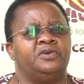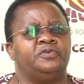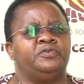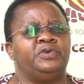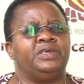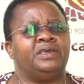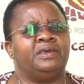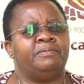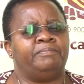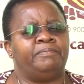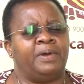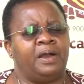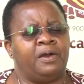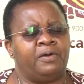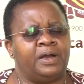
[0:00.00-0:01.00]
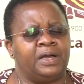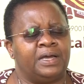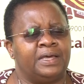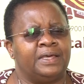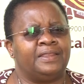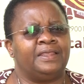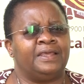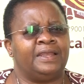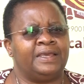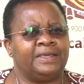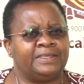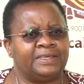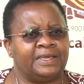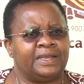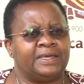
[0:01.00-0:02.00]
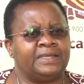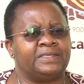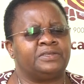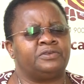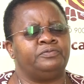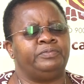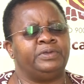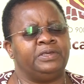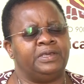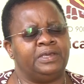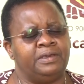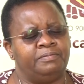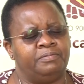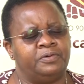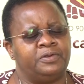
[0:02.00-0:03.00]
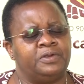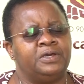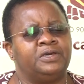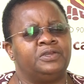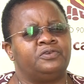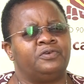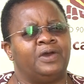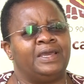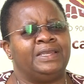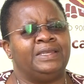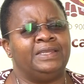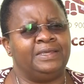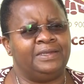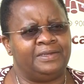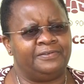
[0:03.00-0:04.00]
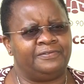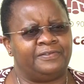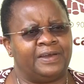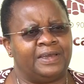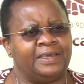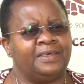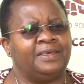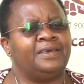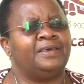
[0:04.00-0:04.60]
We empower the lecturers to be able to identify